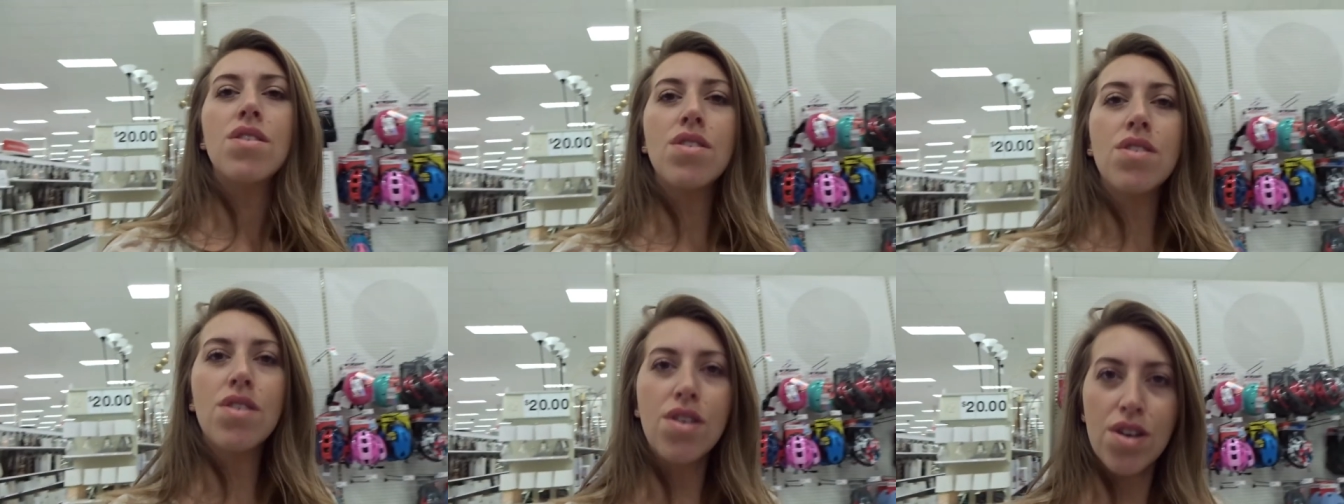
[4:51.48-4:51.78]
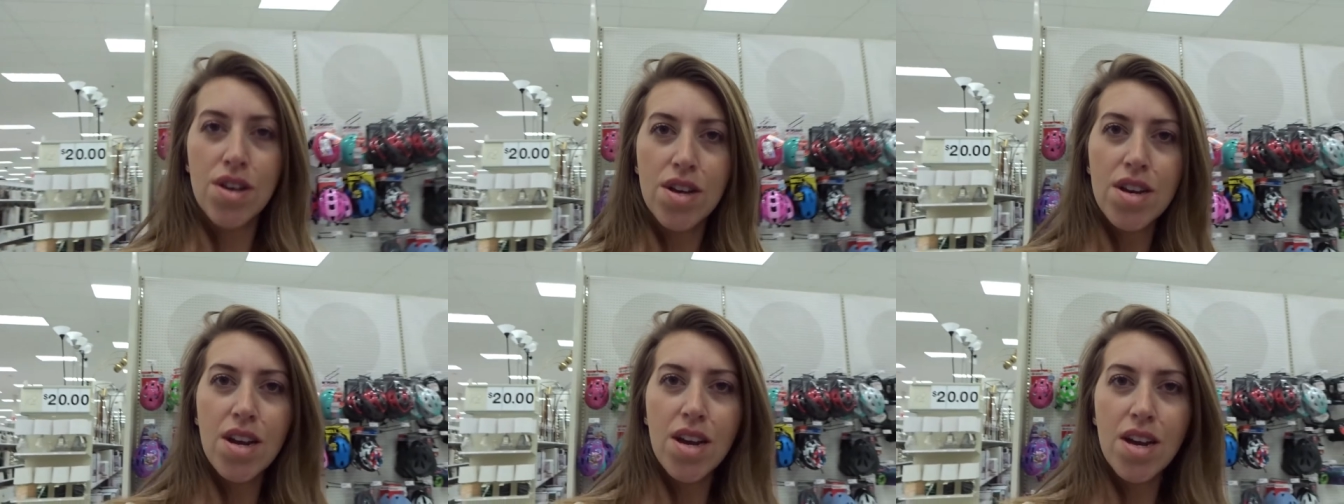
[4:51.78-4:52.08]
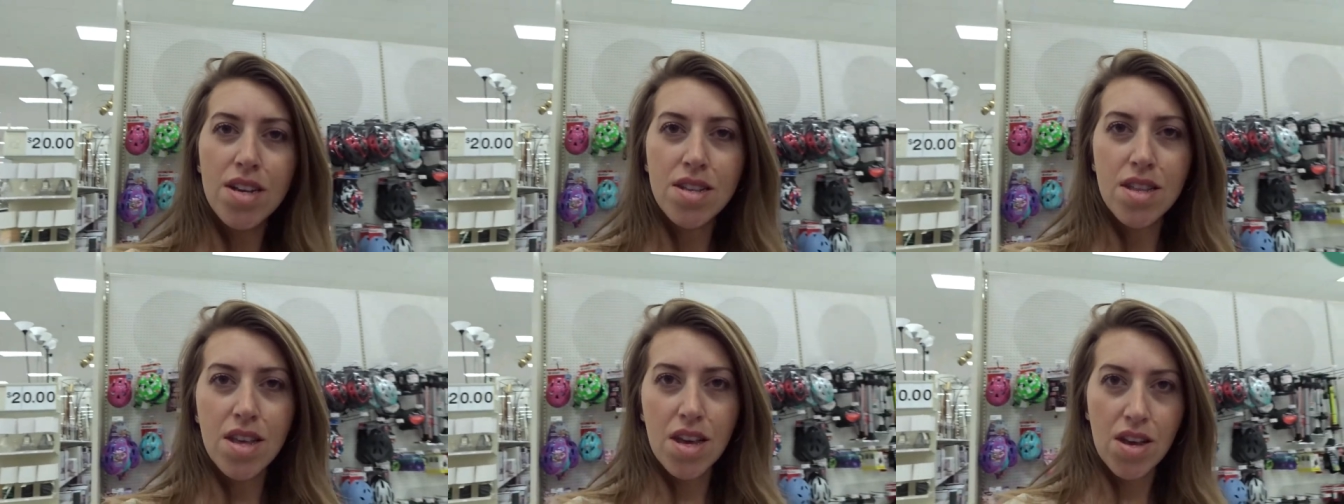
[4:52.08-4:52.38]
good
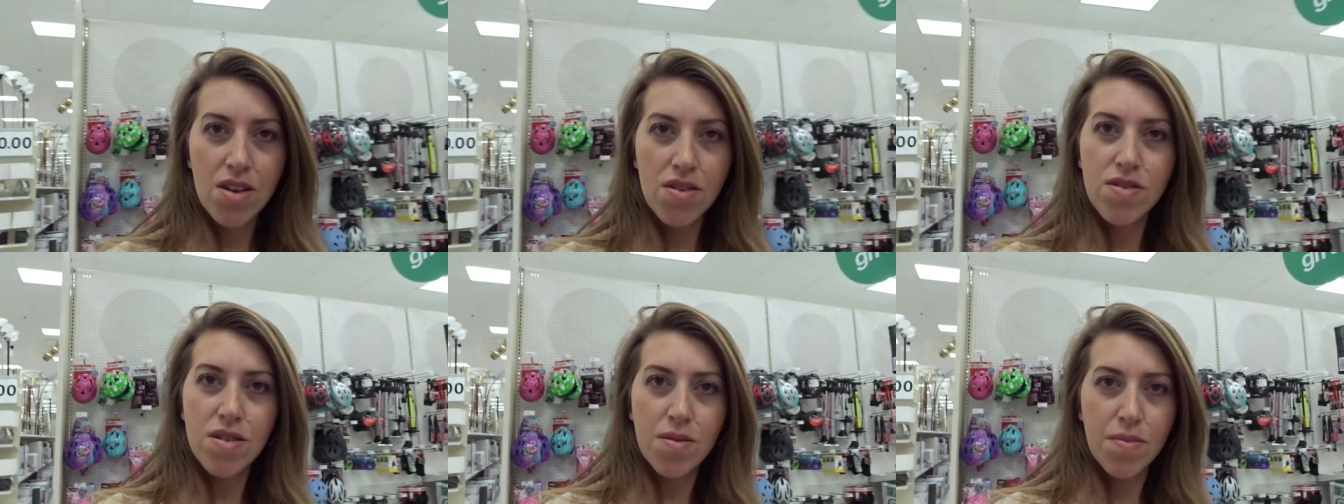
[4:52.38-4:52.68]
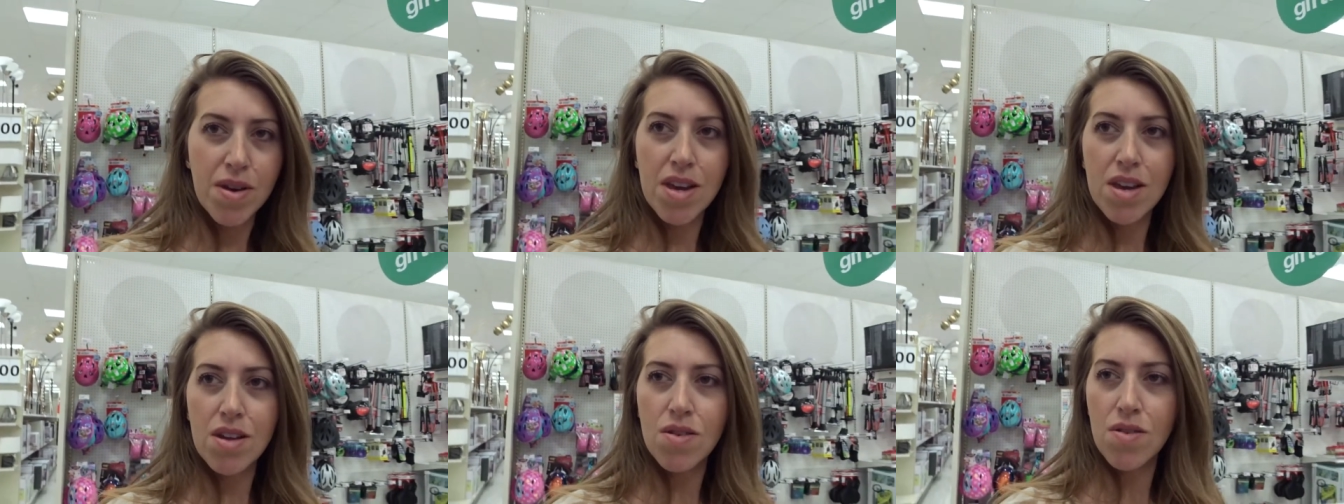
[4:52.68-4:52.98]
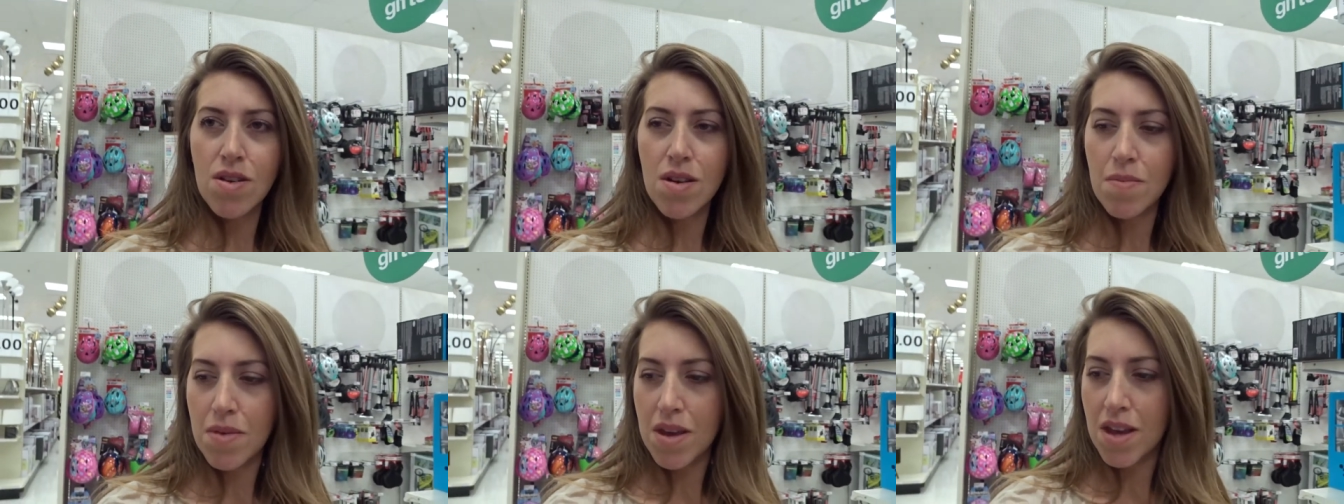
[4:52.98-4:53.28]
as they used to be, you know
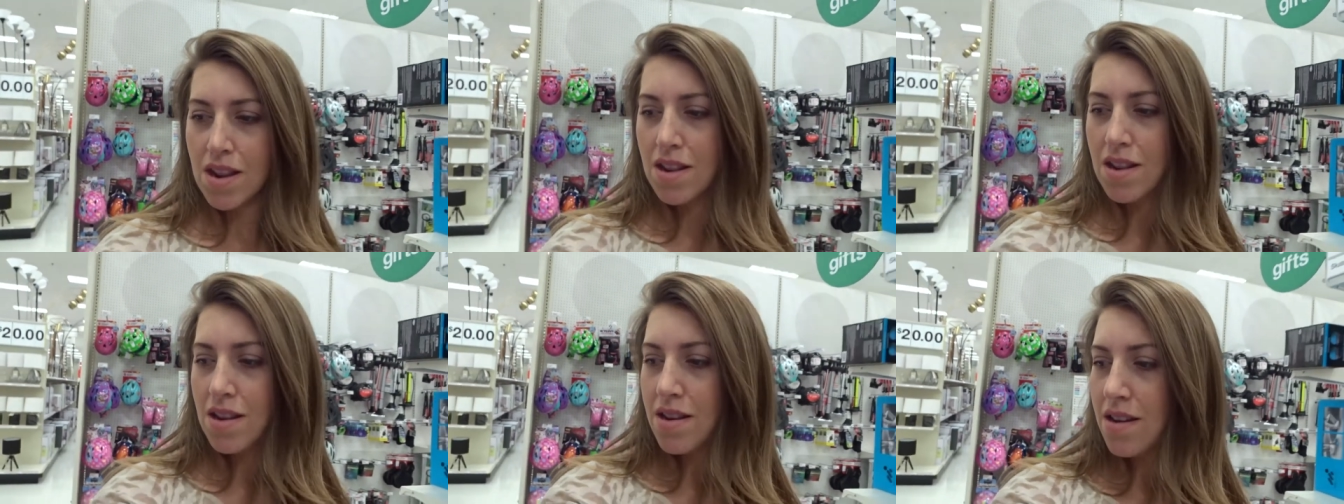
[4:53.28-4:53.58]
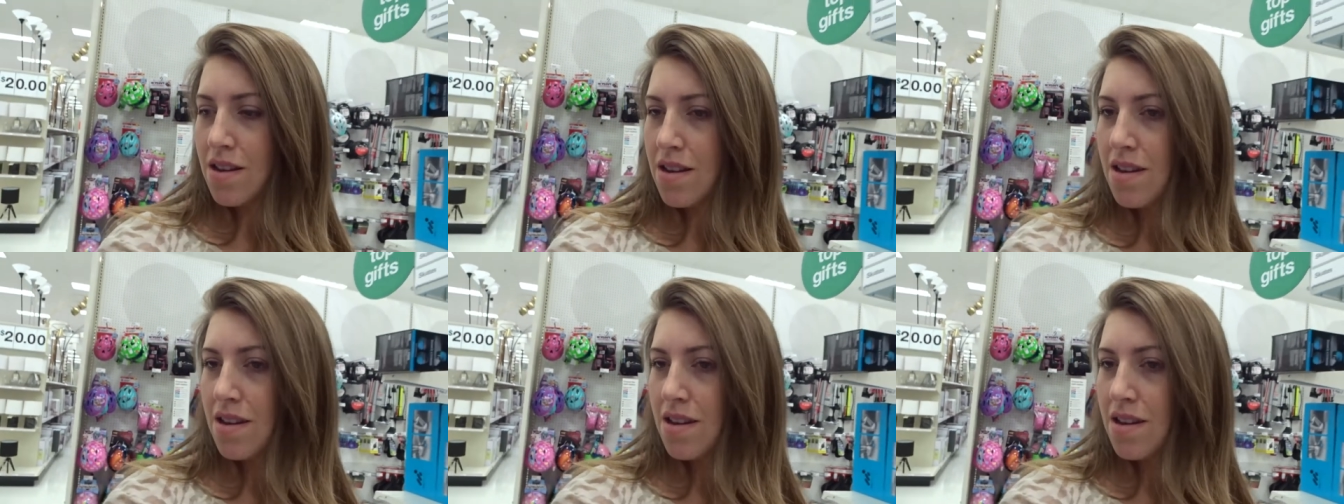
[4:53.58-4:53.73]
what I mean?